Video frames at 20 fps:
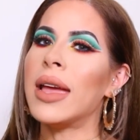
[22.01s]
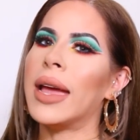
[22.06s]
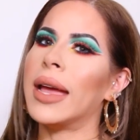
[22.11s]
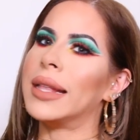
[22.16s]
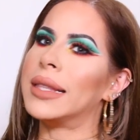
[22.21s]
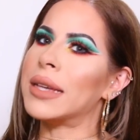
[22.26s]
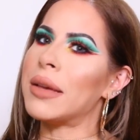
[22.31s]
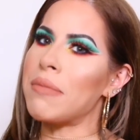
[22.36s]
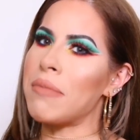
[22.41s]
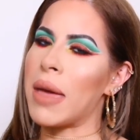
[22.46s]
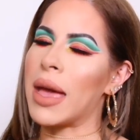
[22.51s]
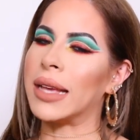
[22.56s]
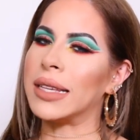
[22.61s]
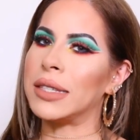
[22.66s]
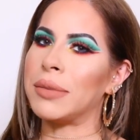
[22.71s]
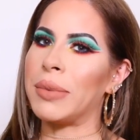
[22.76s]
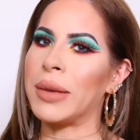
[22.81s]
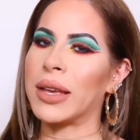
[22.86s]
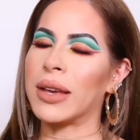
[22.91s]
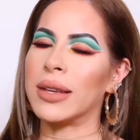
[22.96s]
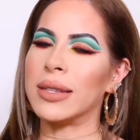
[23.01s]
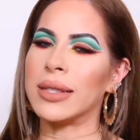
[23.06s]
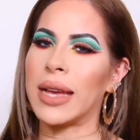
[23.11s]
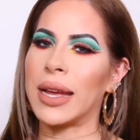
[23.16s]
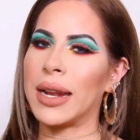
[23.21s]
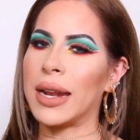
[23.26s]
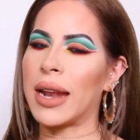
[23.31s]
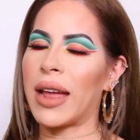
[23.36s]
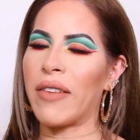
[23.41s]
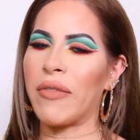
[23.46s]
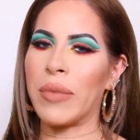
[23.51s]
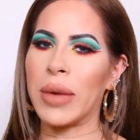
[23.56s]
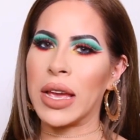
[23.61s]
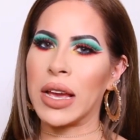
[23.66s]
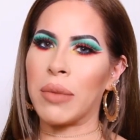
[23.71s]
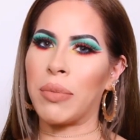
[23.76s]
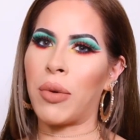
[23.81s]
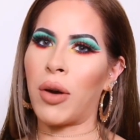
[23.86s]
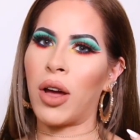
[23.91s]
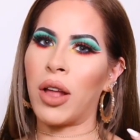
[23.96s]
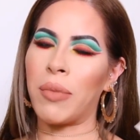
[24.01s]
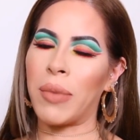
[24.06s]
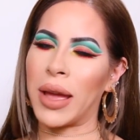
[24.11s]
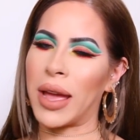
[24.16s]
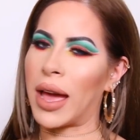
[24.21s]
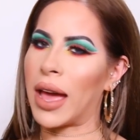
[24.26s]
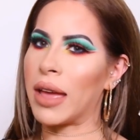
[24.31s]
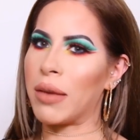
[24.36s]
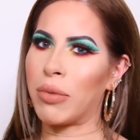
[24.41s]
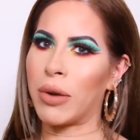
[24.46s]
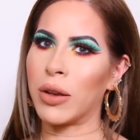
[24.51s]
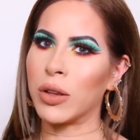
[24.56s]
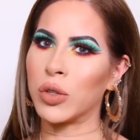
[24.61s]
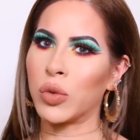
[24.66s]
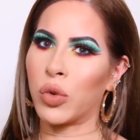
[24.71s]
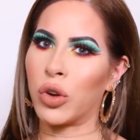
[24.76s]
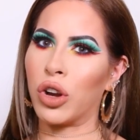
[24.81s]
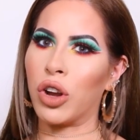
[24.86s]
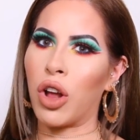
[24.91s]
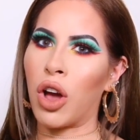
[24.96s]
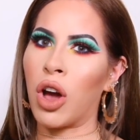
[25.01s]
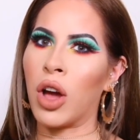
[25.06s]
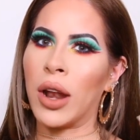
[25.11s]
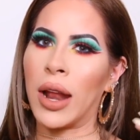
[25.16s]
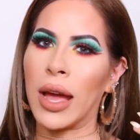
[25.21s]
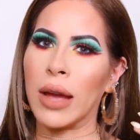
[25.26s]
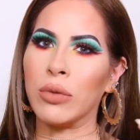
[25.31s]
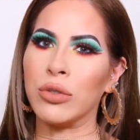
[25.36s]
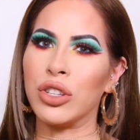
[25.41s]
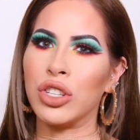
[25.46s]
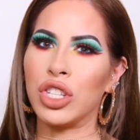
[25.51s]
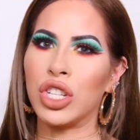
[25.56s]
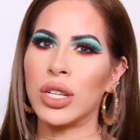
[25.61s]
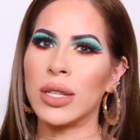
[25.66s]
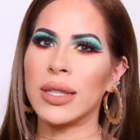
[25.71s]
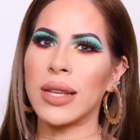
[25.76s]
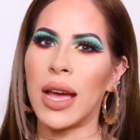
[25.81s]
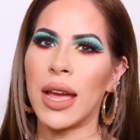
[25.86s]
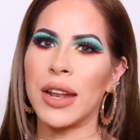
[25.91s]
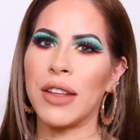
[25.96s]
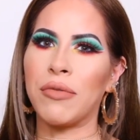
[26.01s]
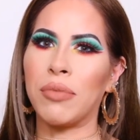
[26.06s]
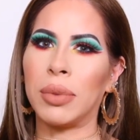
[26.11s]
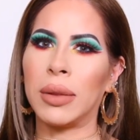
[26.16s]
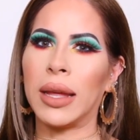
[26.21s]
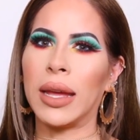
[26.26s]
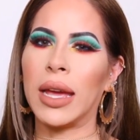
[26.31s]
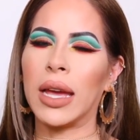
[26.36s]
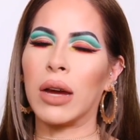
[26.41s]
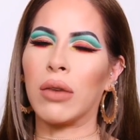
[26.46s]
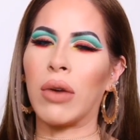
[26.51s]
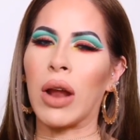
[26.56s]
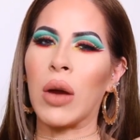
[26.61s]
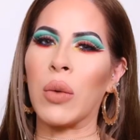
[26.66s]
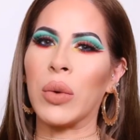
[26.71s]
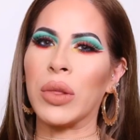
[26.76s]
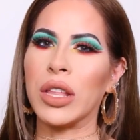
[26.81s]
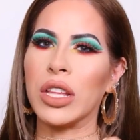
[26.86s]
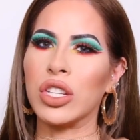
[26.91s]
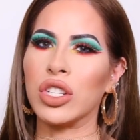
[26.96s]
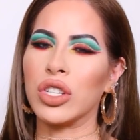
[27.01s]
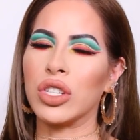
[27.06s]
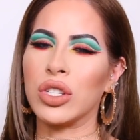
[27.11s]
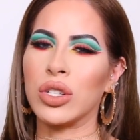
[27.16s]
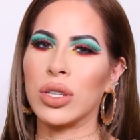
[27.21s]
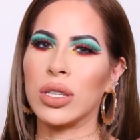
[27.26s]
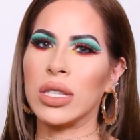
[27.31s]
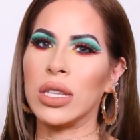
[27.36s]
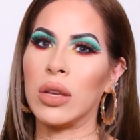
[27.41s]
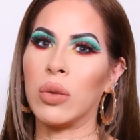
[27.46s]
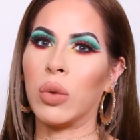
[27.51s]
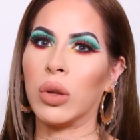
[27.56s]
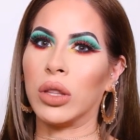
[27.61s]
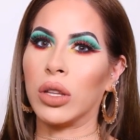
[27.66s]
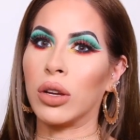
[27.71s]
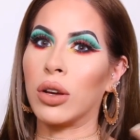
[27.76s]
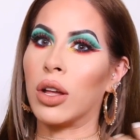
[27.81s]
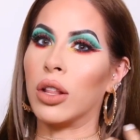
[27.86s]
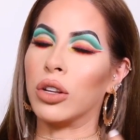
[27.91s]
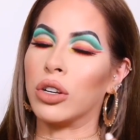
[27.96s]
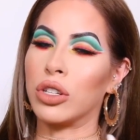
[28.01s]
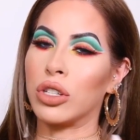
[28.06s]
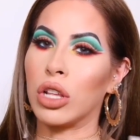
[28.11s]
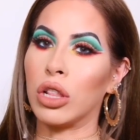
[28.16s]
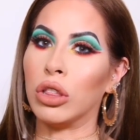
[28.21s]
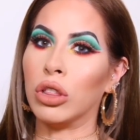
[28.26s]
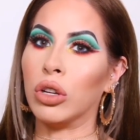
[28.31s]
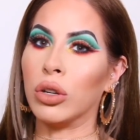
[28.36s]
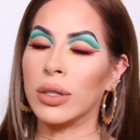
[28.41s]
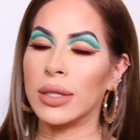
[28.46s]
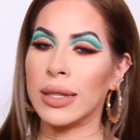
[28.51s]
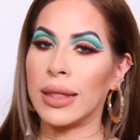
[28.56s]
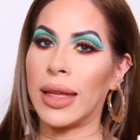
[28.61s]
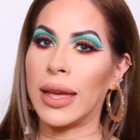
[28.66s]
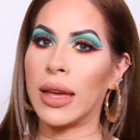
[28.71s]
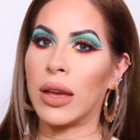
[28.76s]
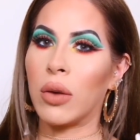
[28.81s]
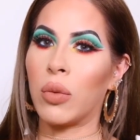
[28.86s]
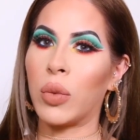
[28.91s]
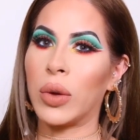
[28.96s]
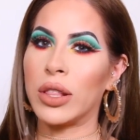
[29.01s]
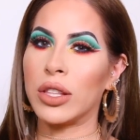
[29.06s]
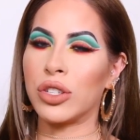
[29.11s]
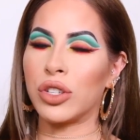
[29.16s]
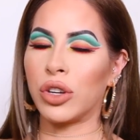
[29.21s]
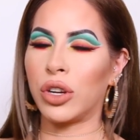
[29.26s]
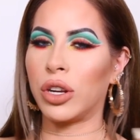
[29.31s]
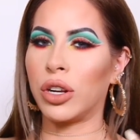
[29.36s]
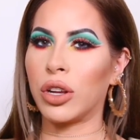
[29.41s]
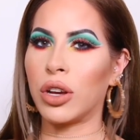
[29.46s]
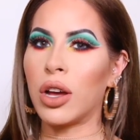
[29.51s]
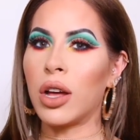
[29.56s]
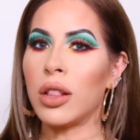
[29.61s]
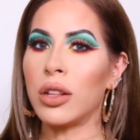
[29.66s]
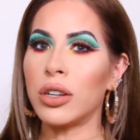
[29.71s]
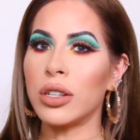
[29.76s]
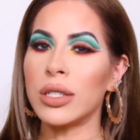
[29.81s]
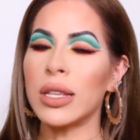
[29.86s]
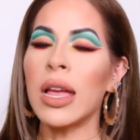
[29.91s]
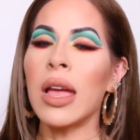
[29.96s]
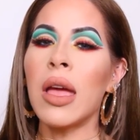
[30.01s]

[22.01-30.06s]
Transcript: It's a mess because I didn't have makeup on, my eyebrows weren't on. I was just kind of playing around with it just to see what the colors looked like with certain colors.